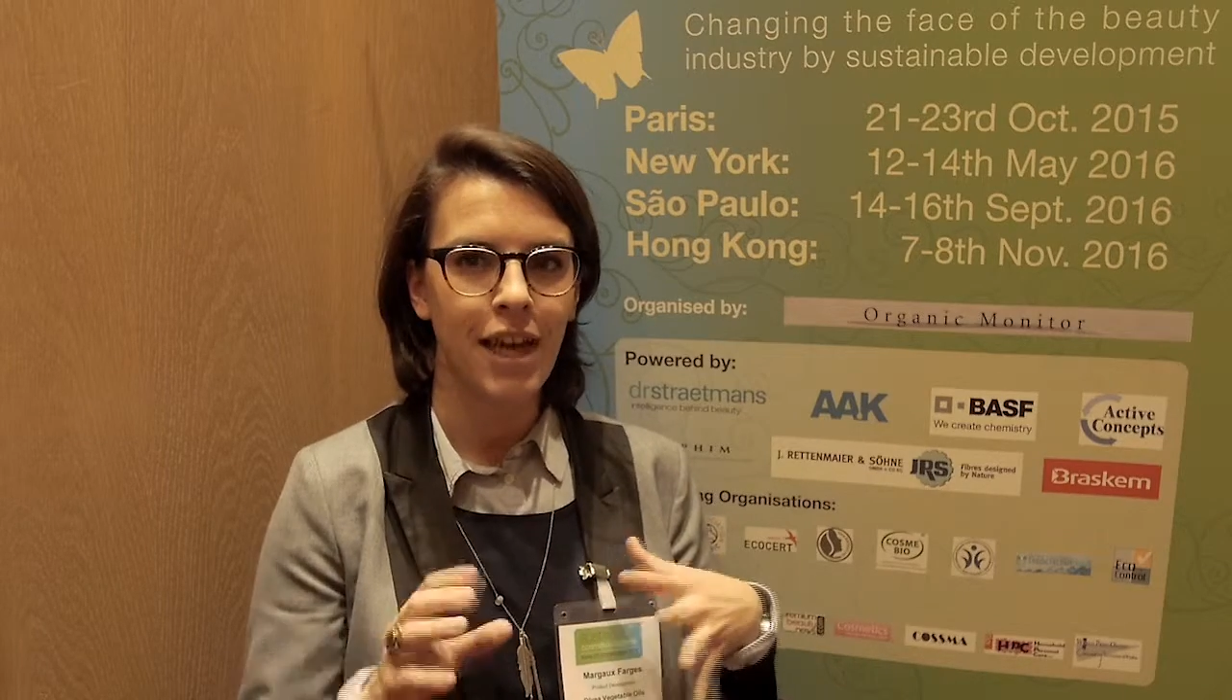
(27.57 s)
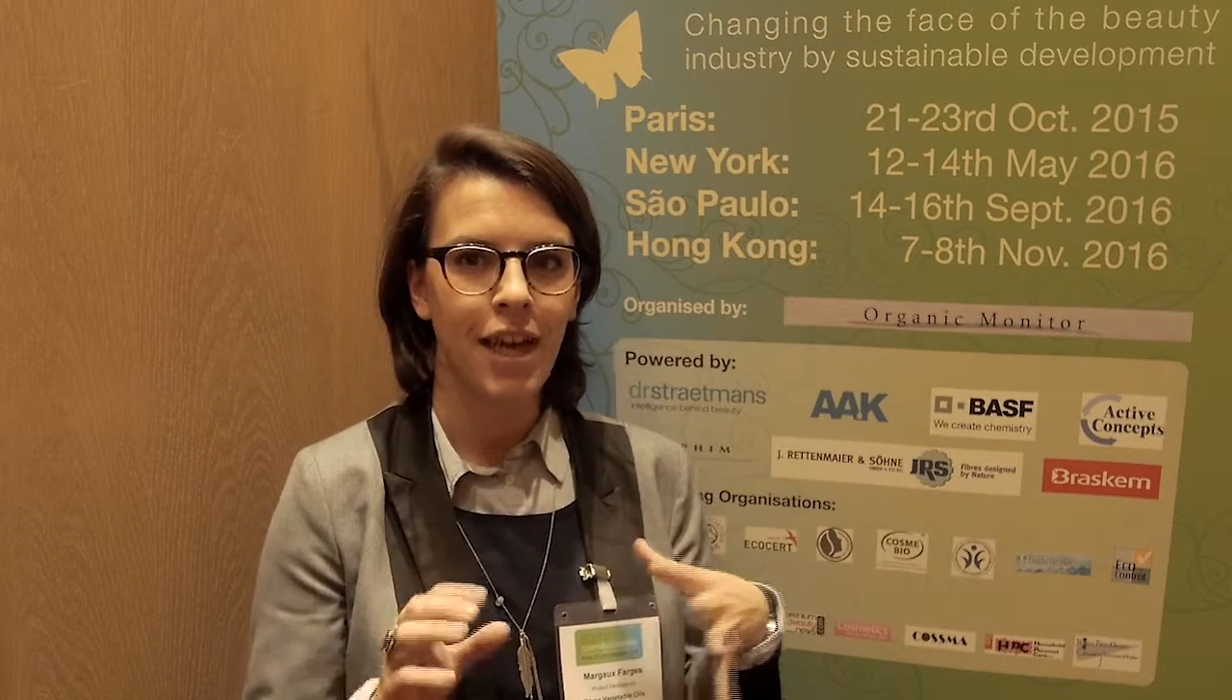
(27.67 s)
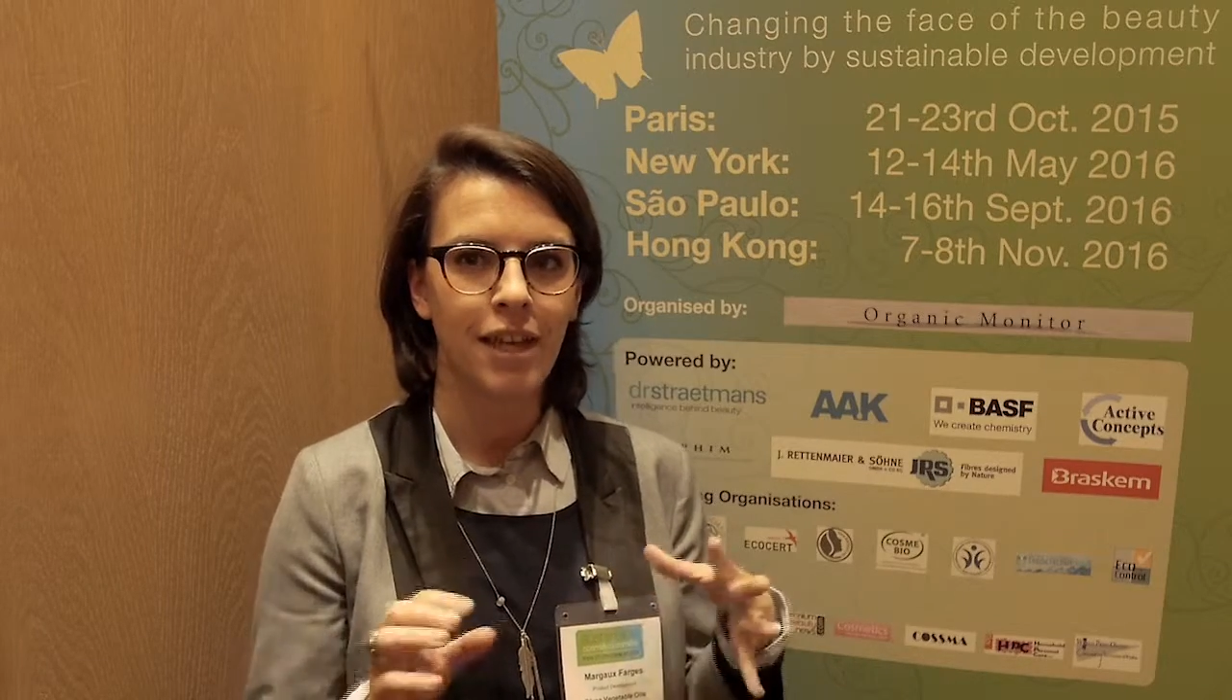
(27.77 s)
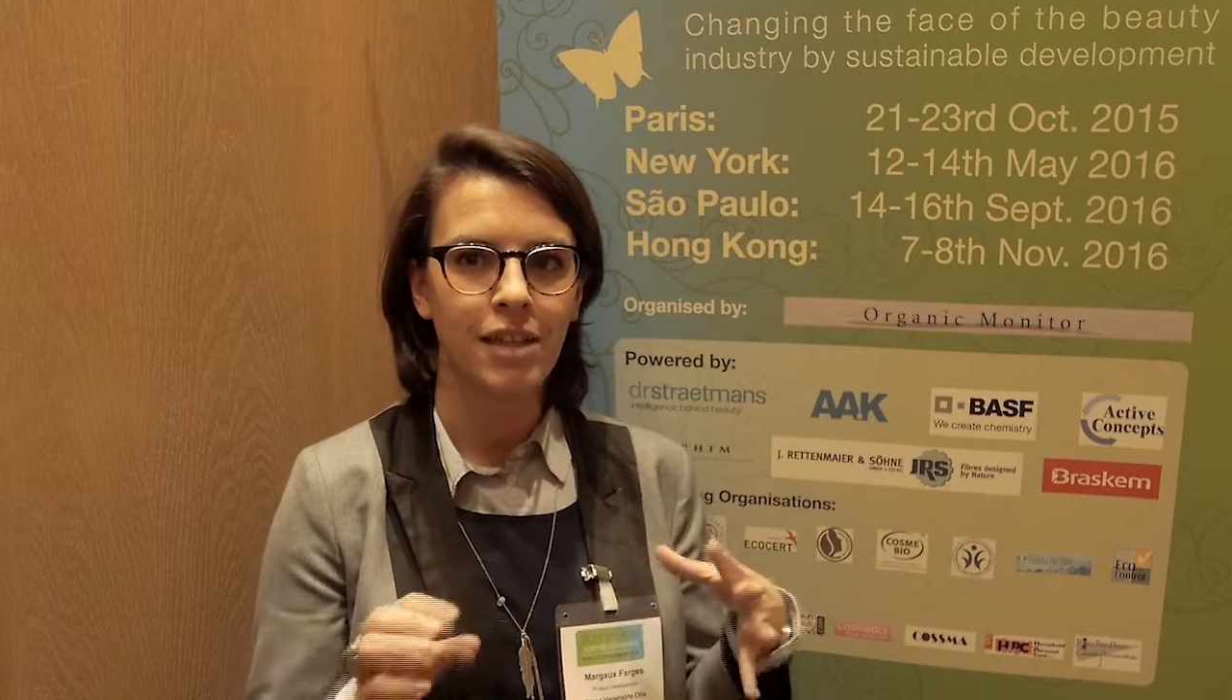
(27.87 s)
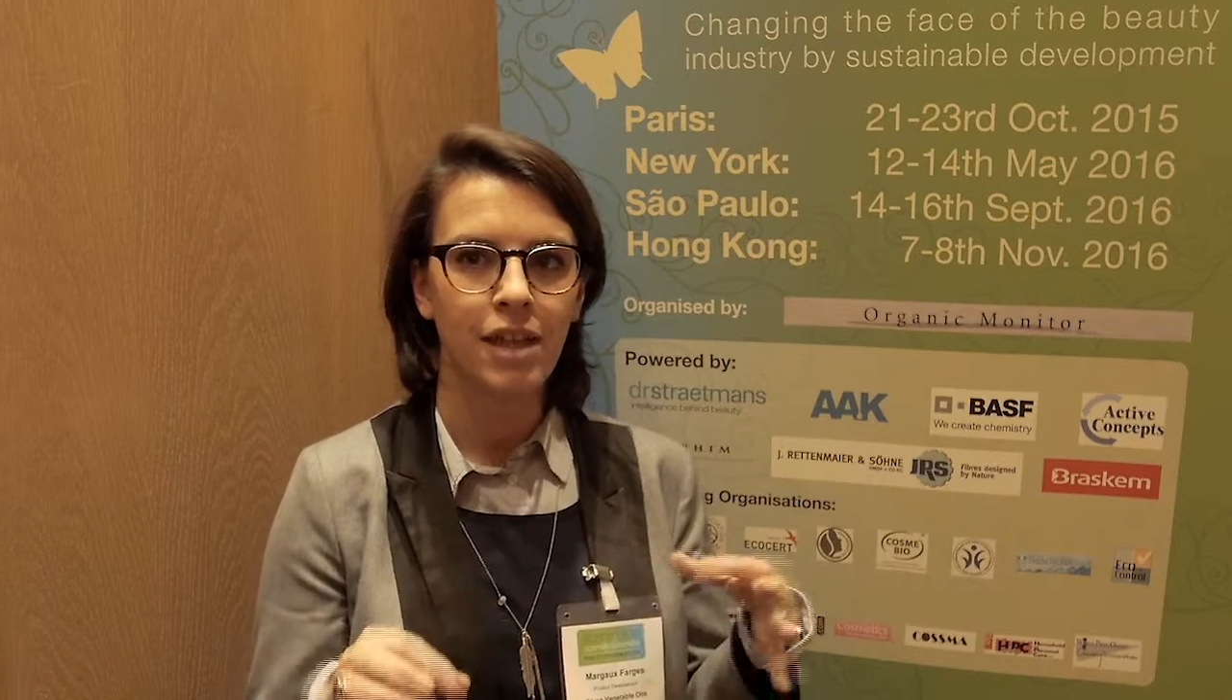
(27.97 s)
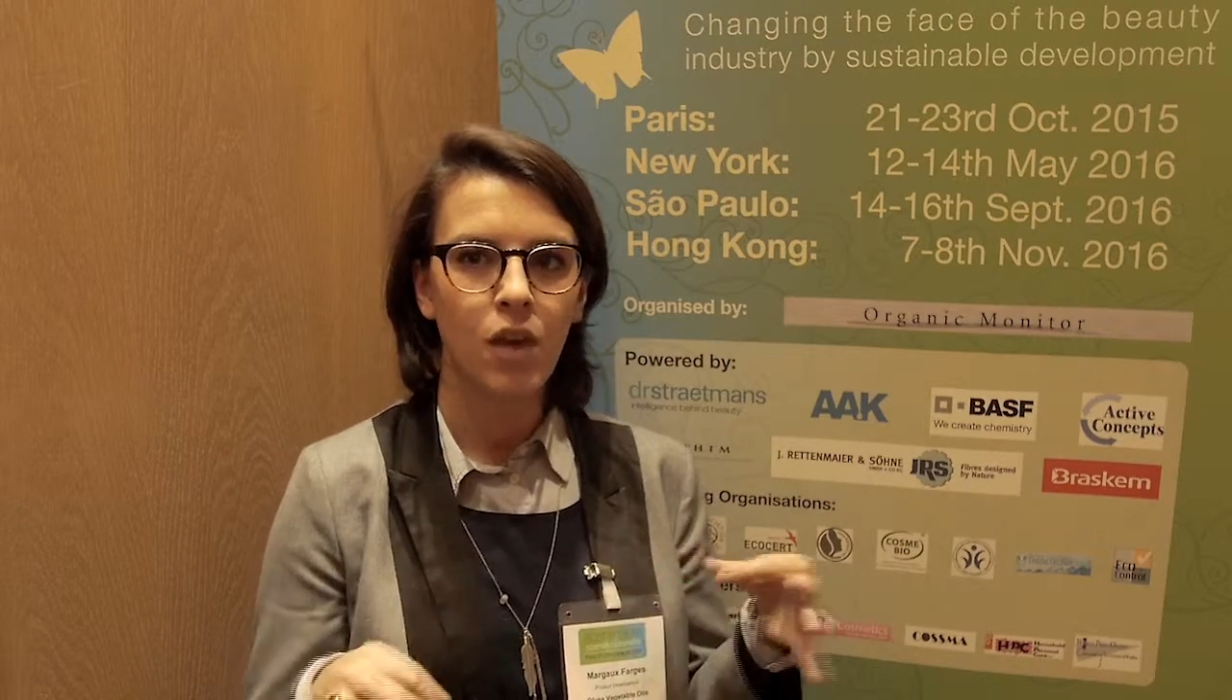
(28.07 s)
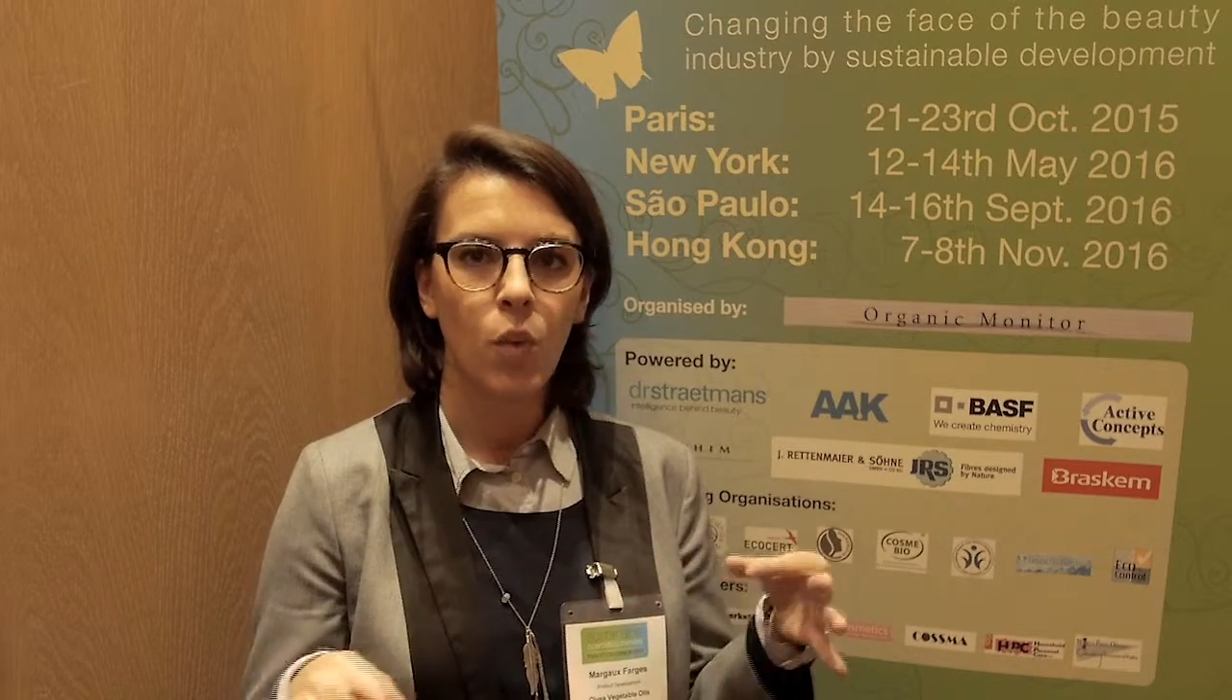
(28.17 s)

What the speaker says: and